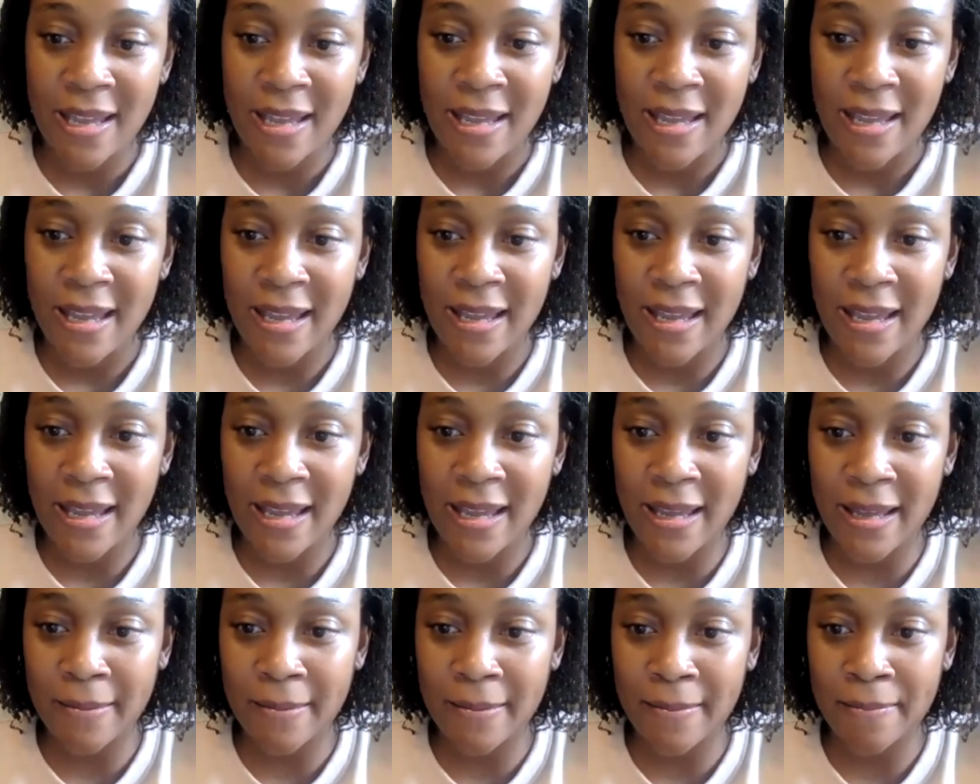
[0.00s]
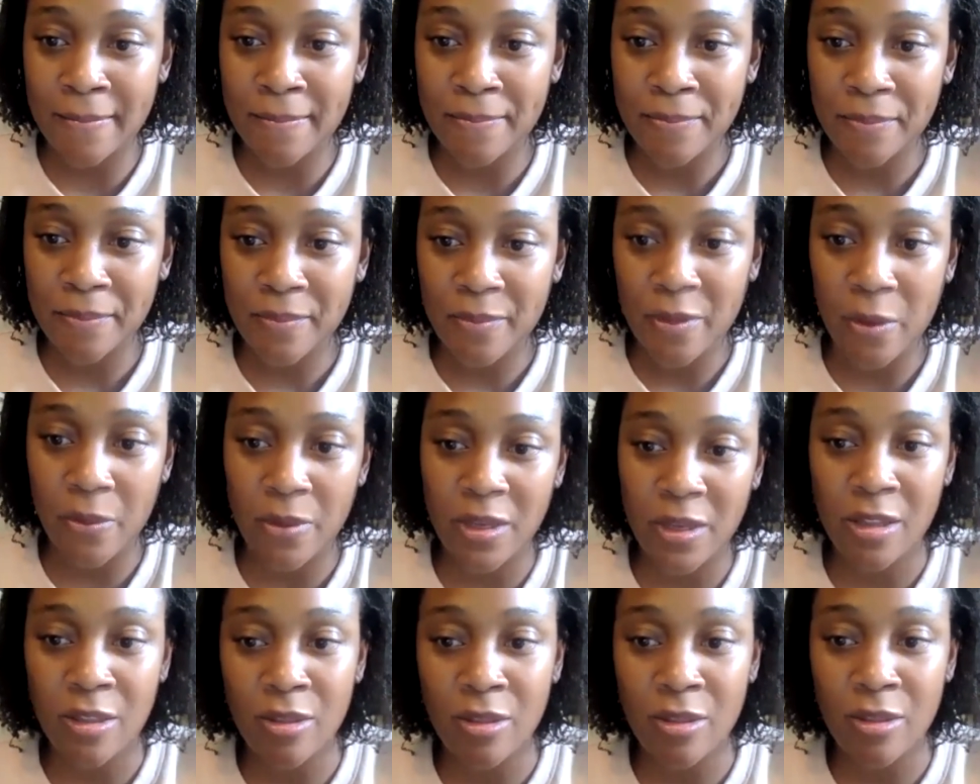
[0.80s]
We
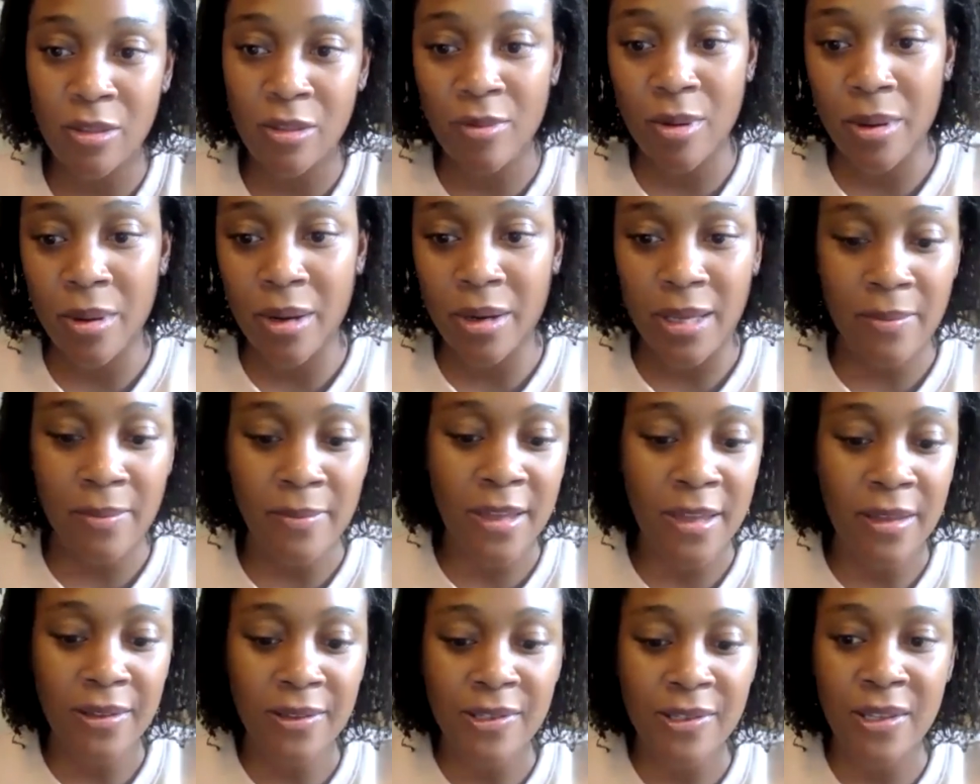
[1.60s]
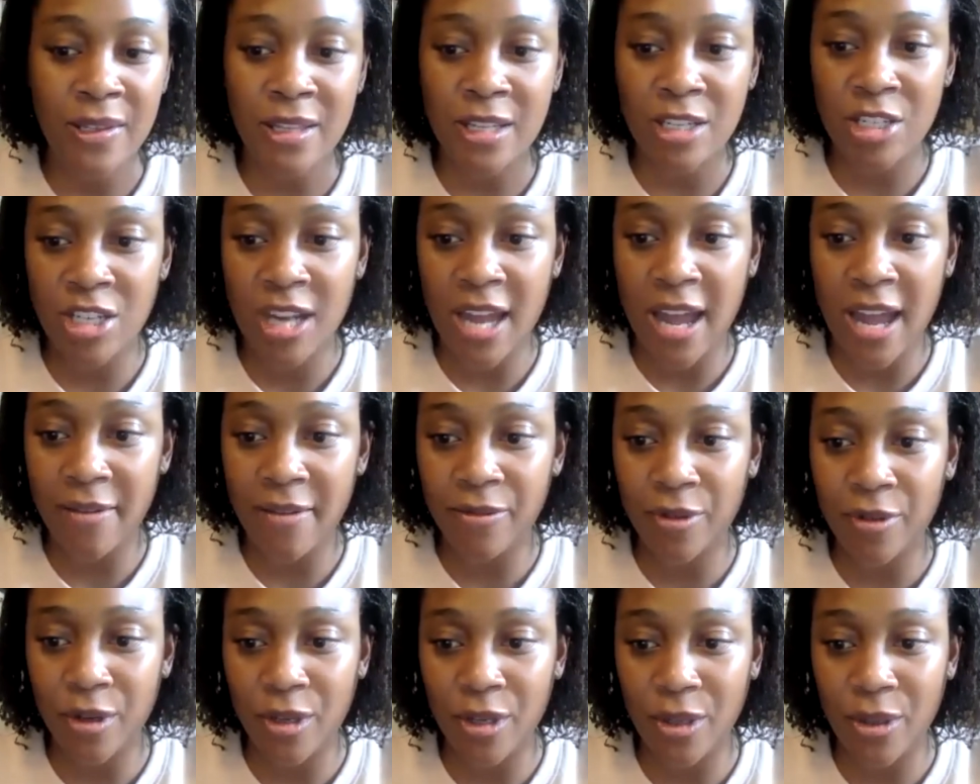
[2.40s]
can throw our emails in the chat
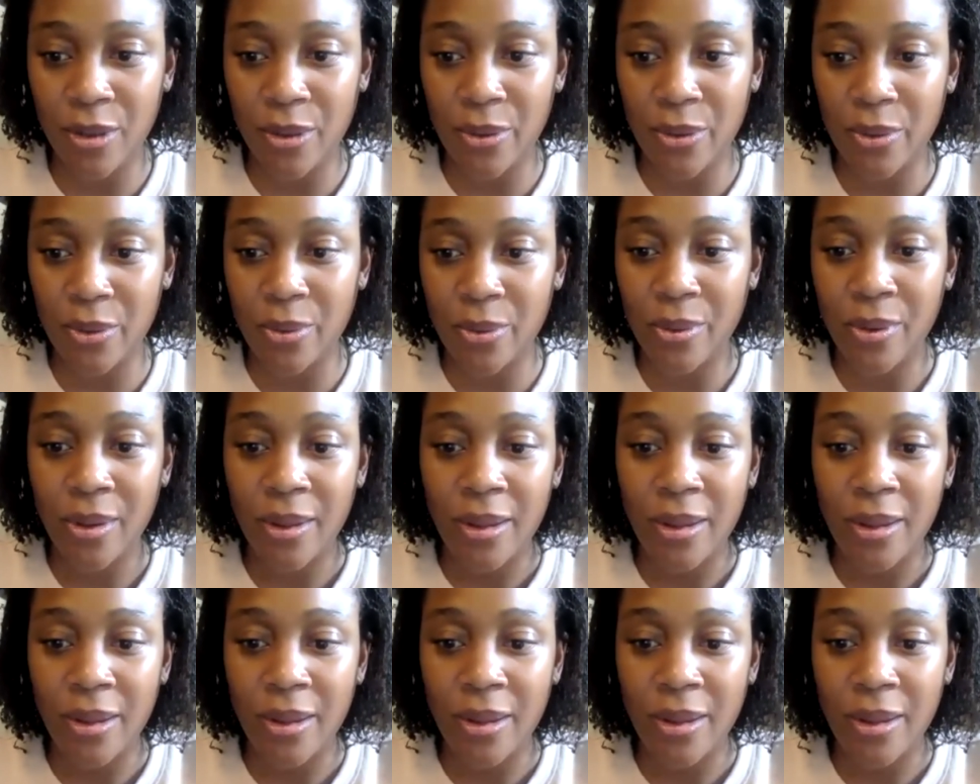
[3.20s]
for you.